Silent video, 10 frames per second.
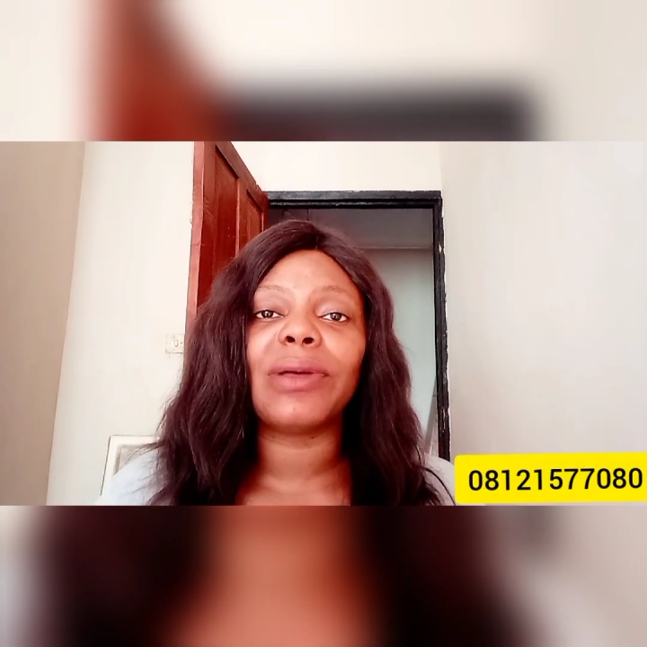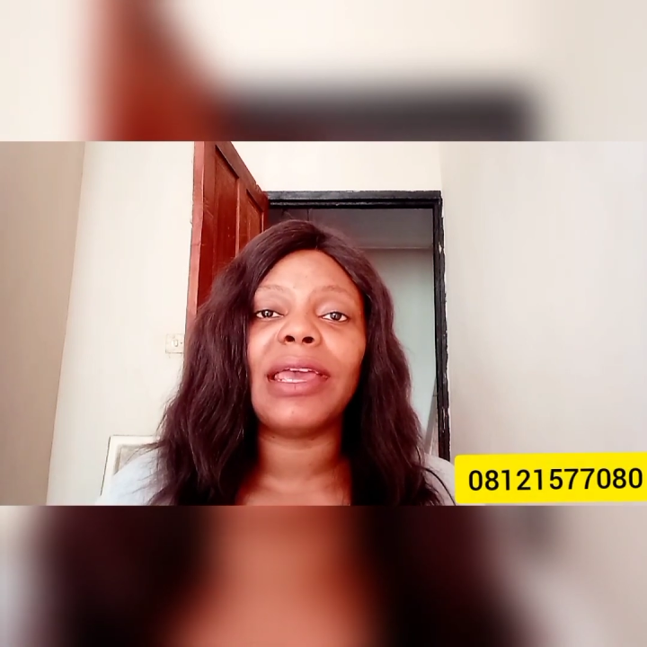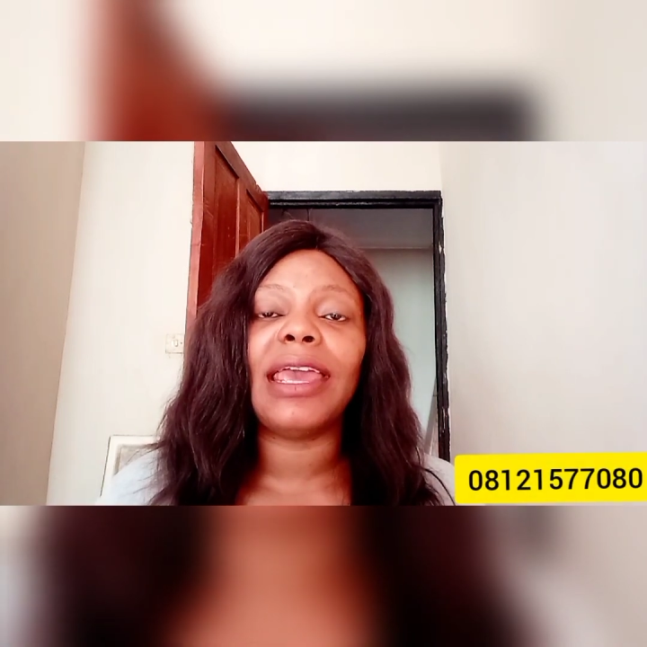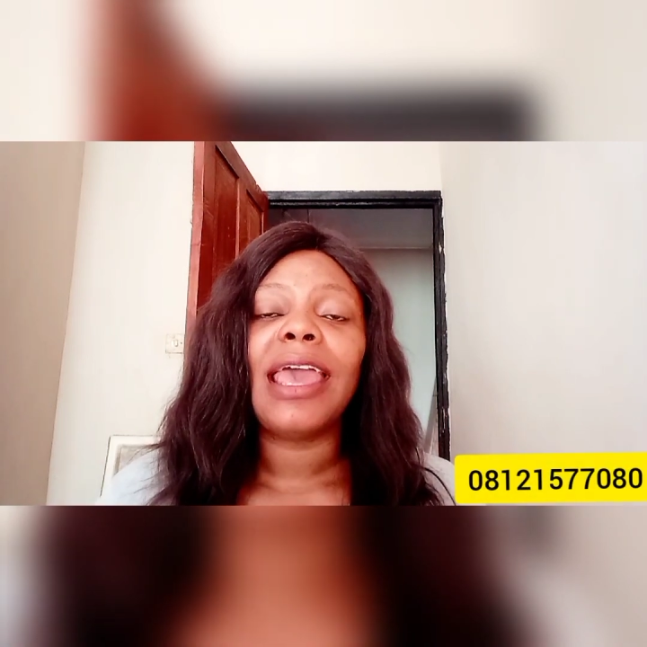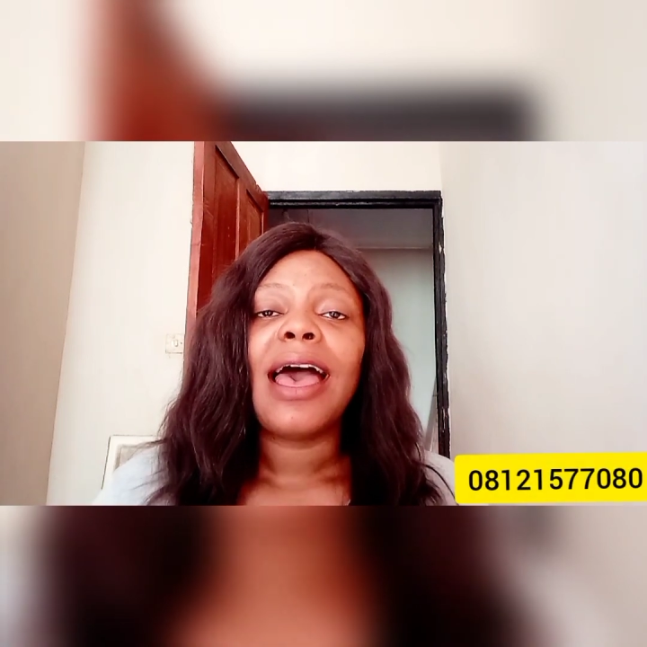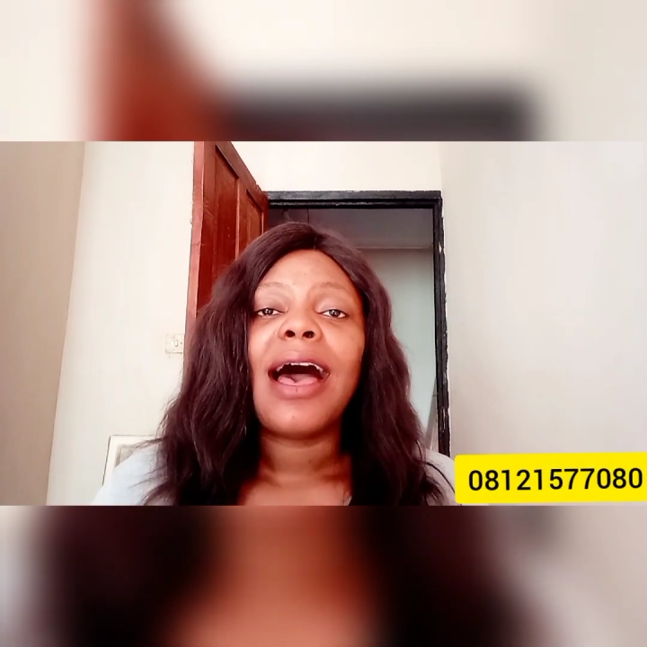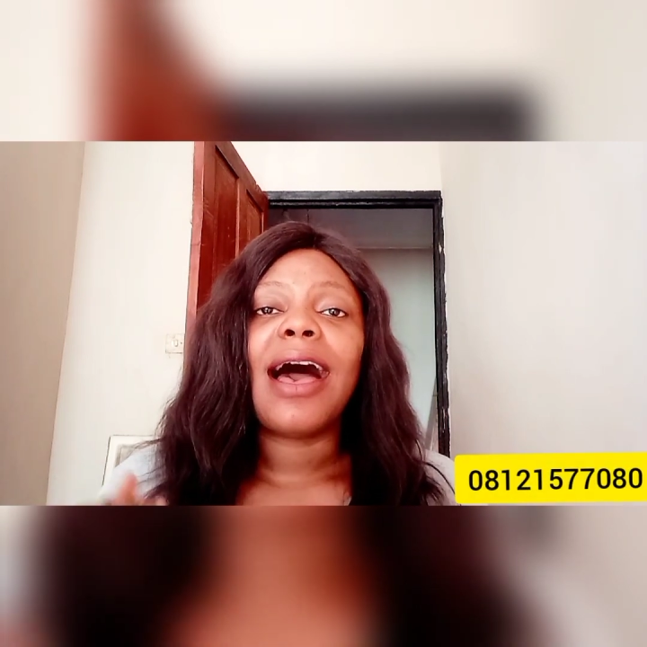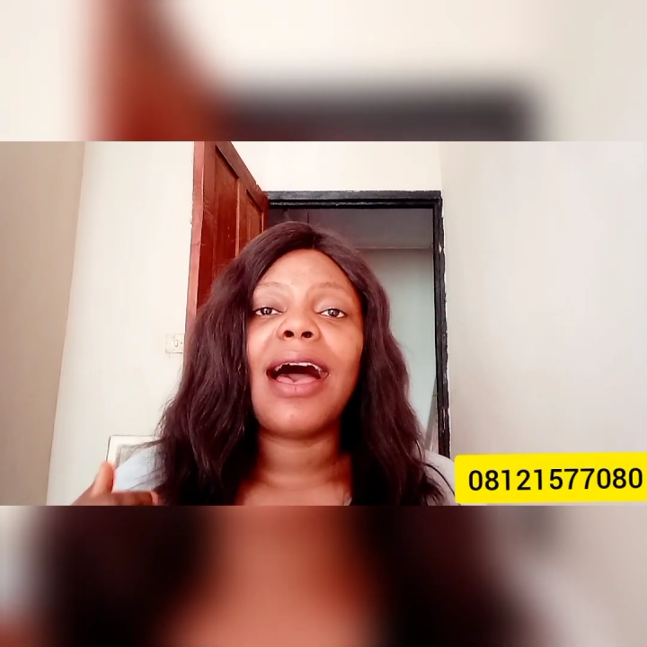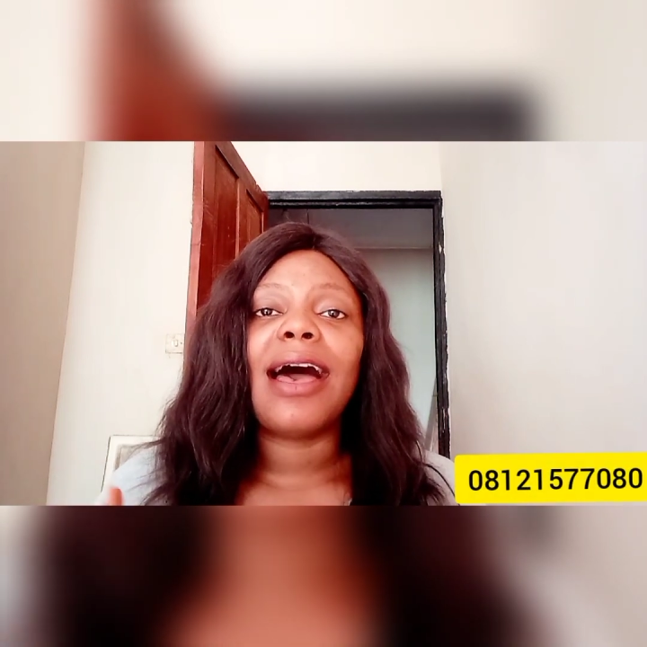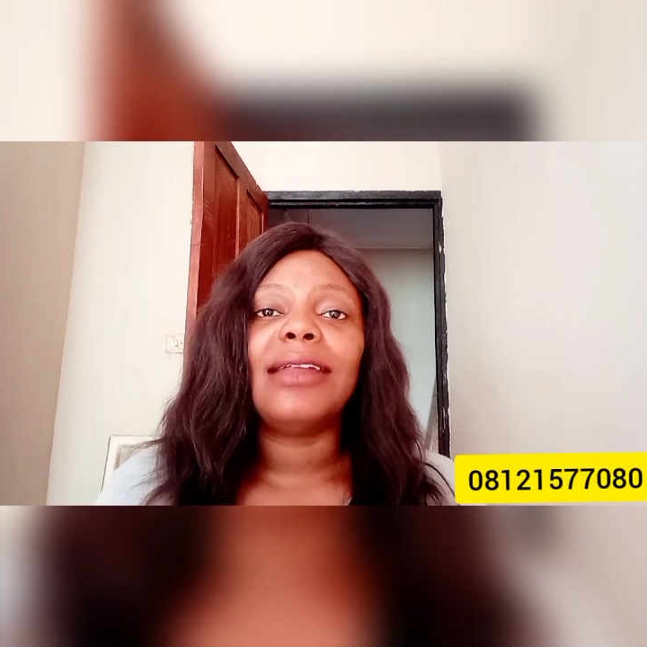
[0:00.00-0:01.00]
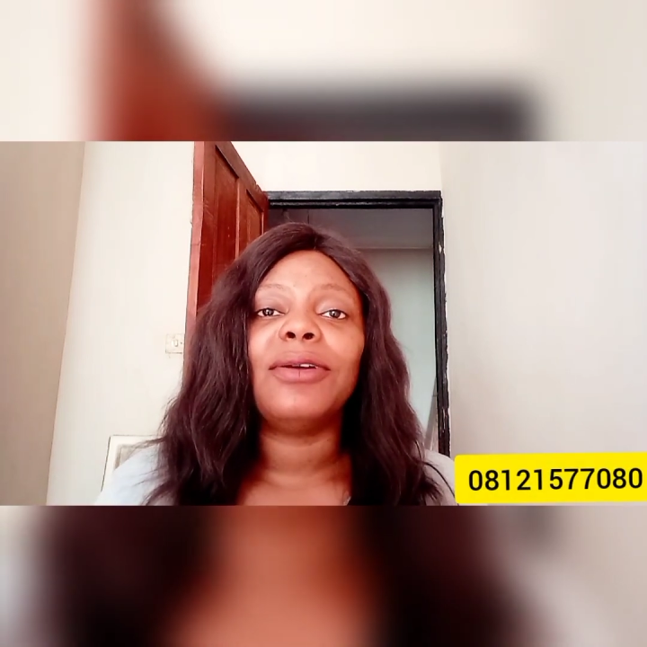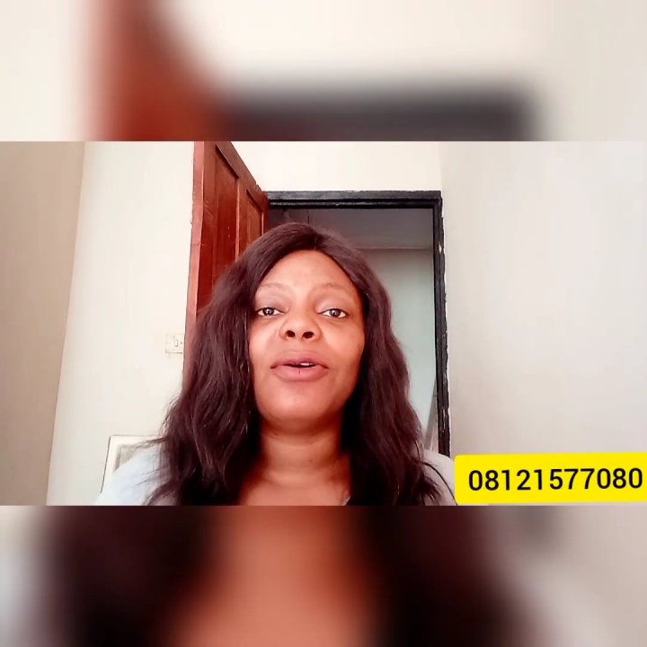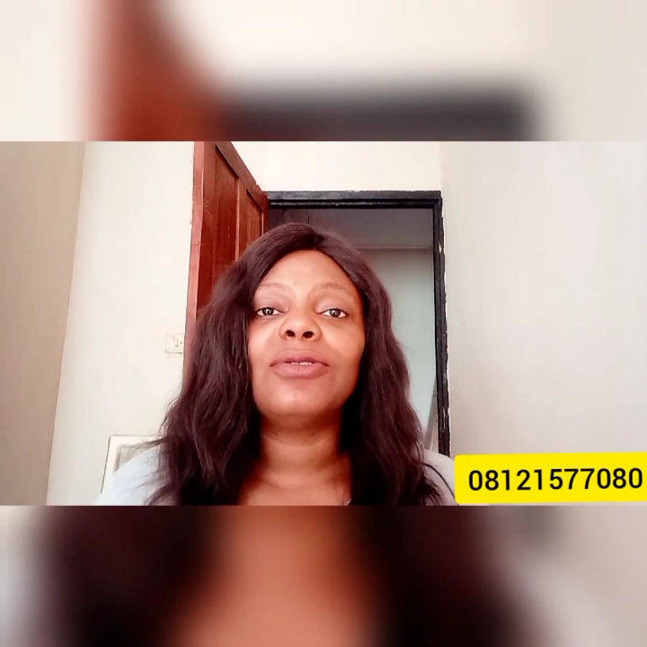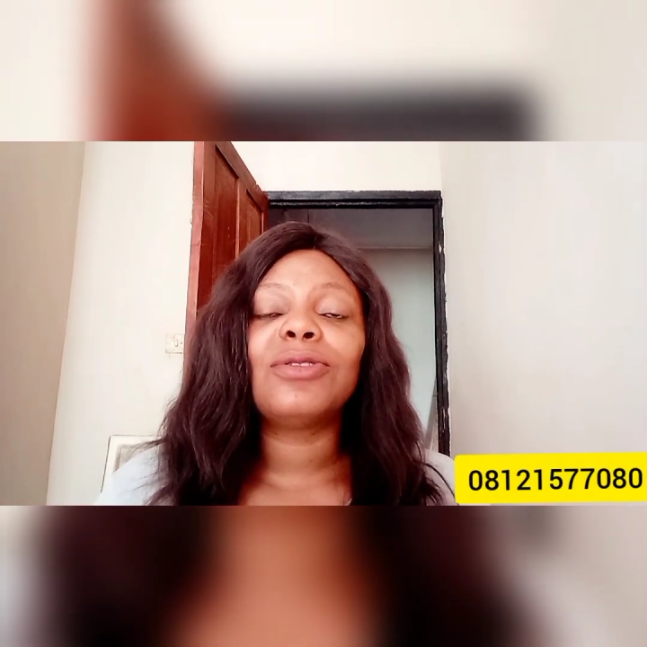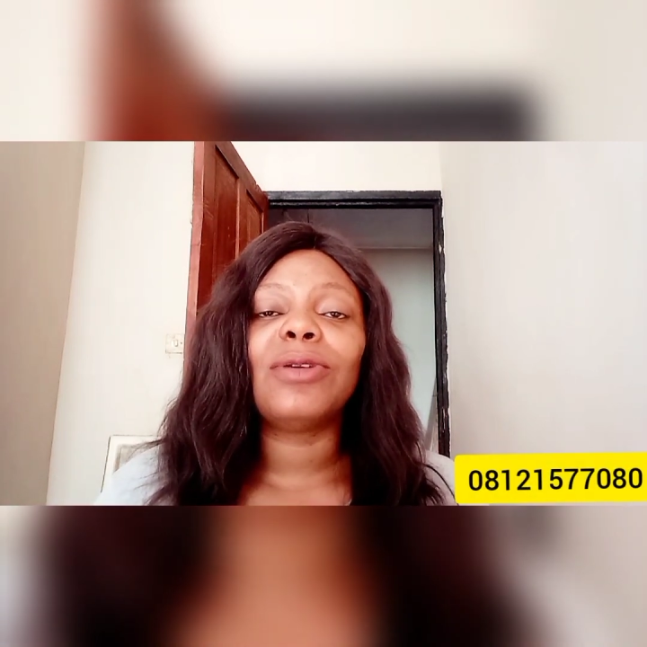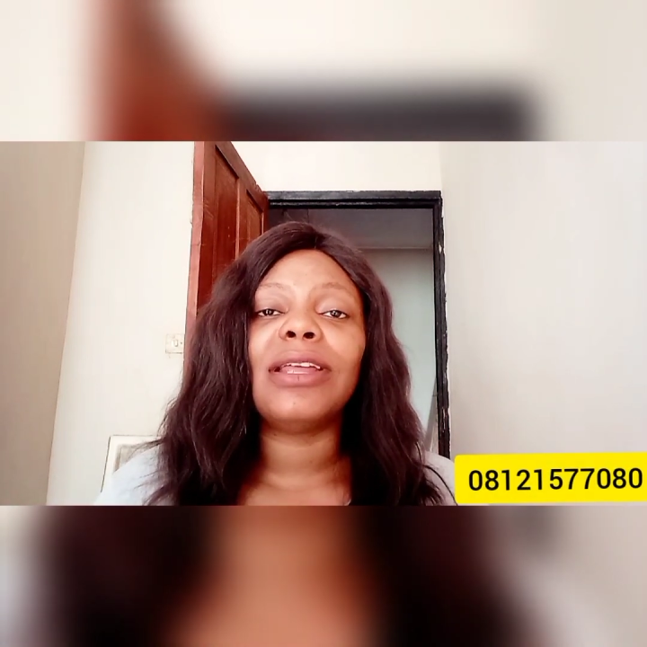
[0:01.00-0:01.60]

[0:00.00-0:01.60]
Okay, and also